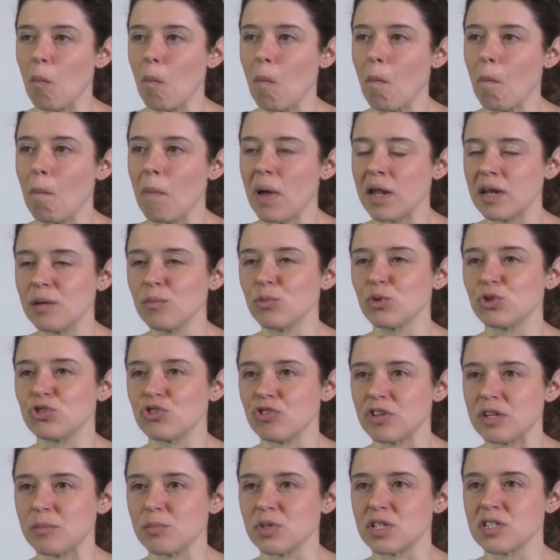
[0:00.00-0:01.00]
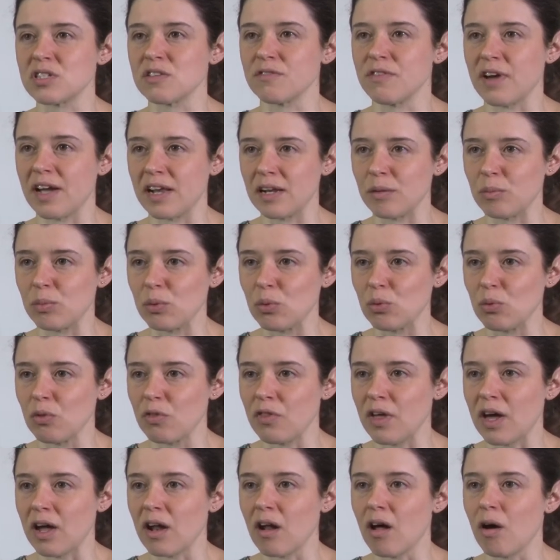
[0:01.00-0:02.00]
many more treatments available
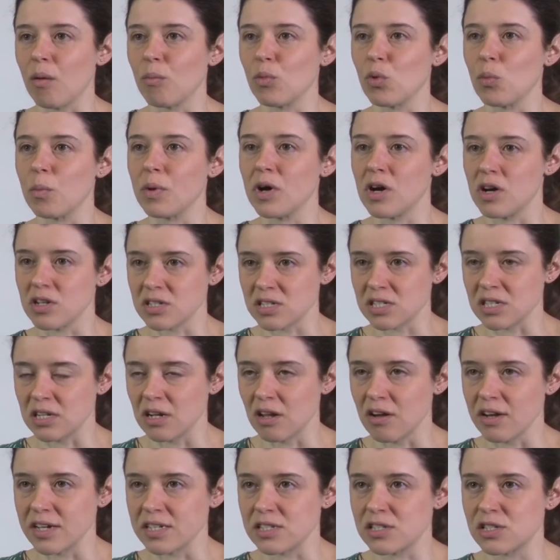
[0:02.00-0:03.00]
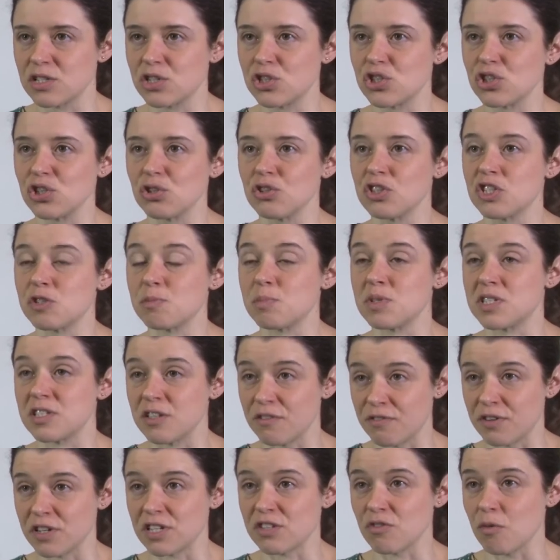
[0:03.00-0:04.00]
that are more personalised to the
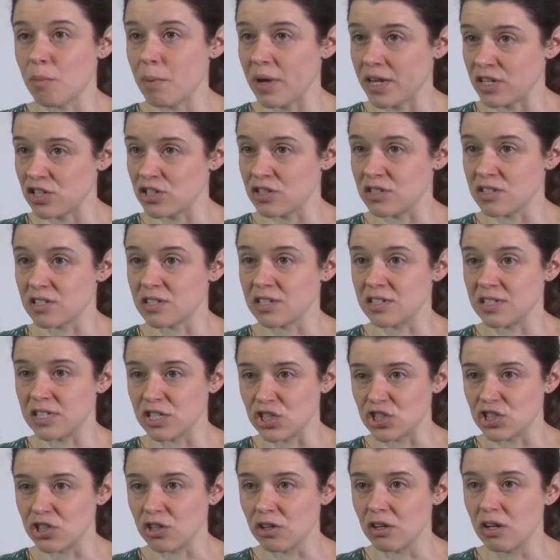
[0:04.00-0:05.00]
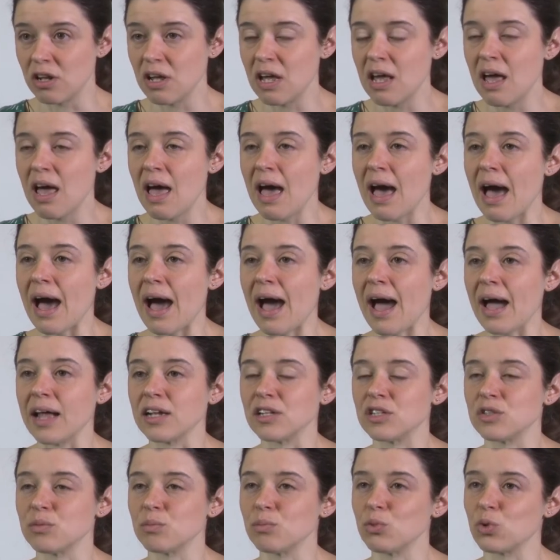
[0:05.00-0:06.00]
specifics of a patient's condition,
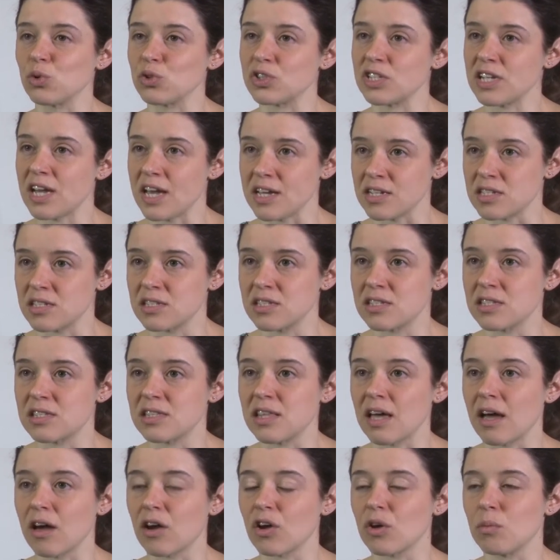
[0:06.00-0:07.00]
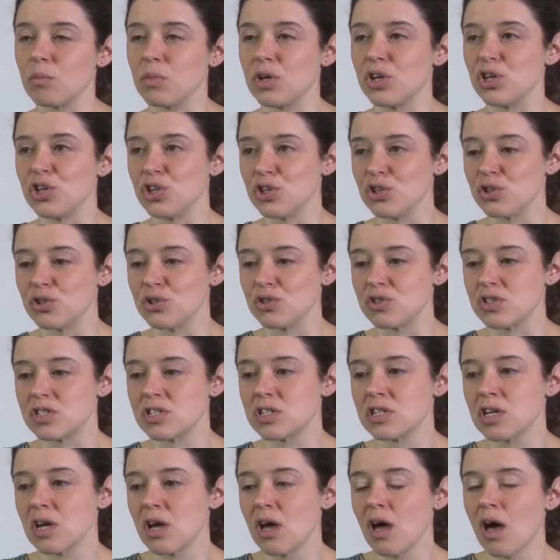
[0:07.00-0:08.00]
and more tests that can be
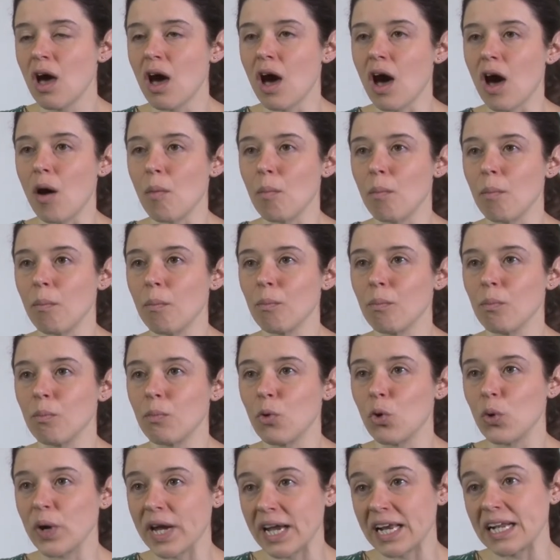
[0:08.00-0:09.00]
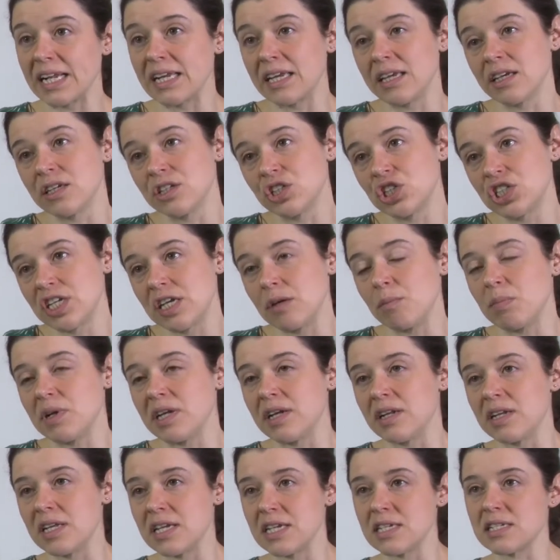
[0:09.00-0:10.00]
used quickly and
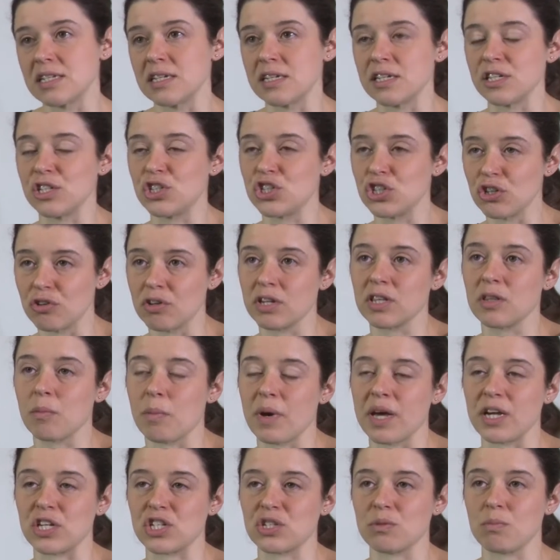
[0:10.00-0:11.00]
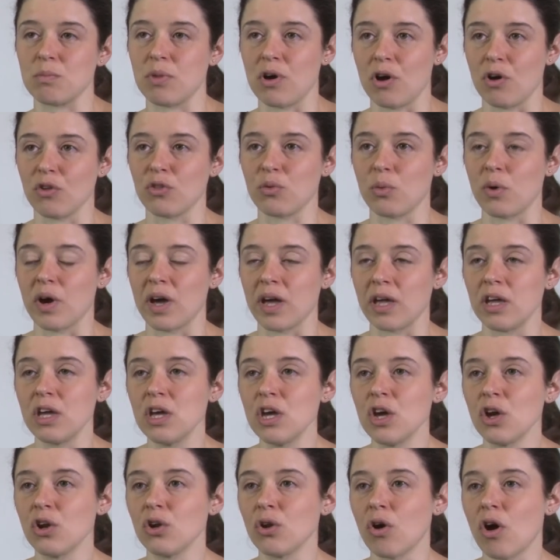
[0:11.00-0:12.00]
cheaply and easily during the patient pathway,
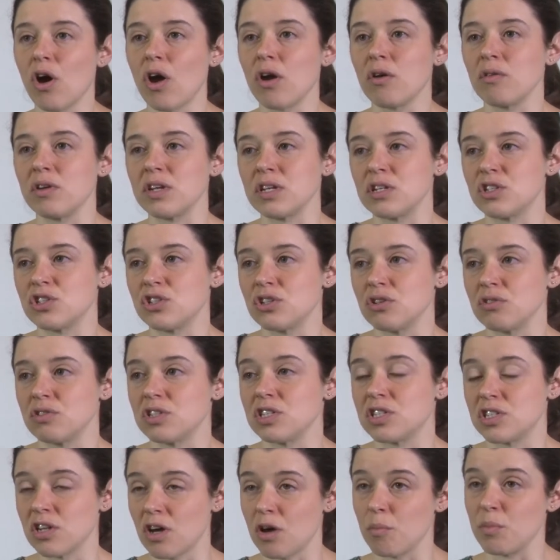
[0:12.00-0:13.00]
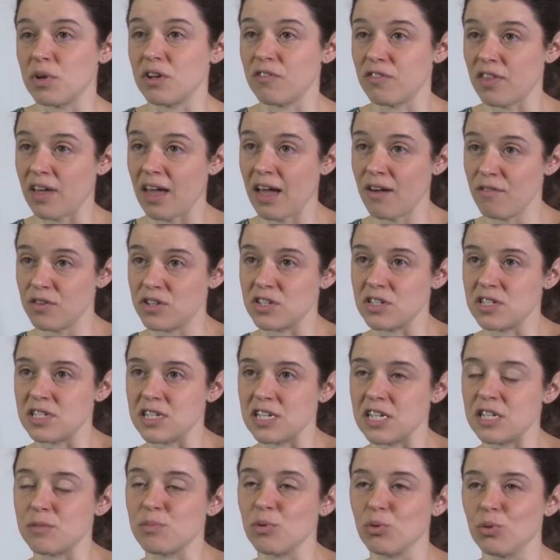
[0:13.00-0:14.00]
not only to determine if they have a
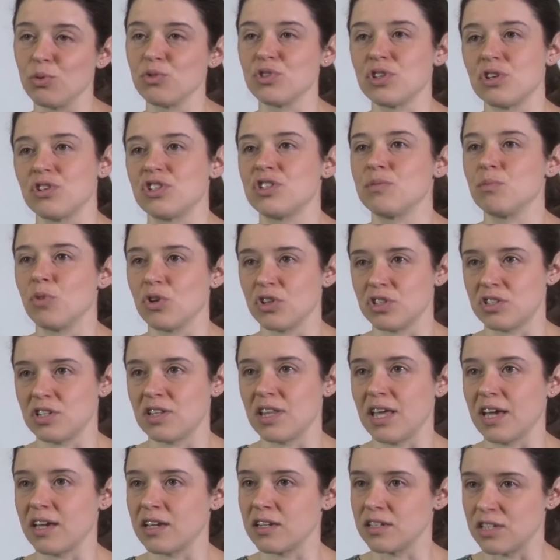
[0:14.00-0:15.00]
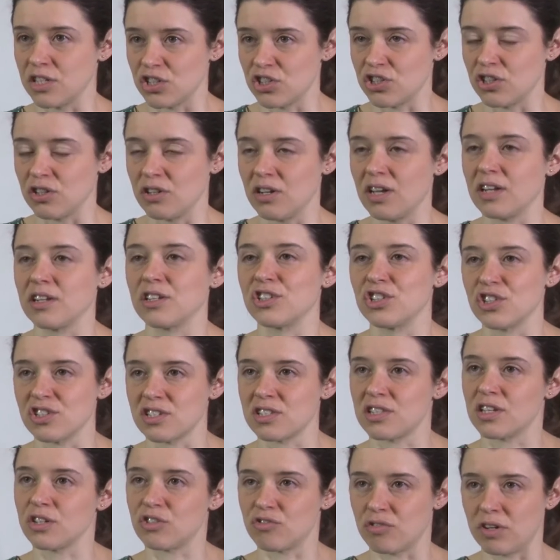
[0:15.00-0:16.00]
disease, but also to monitor their condition and
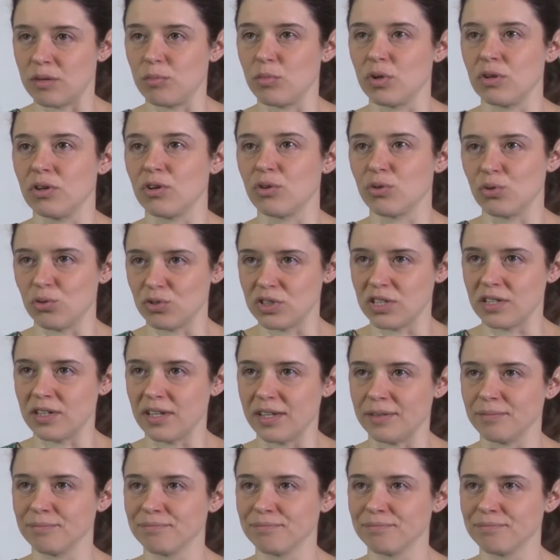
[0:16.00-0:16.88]
adjust their treatment accordingly.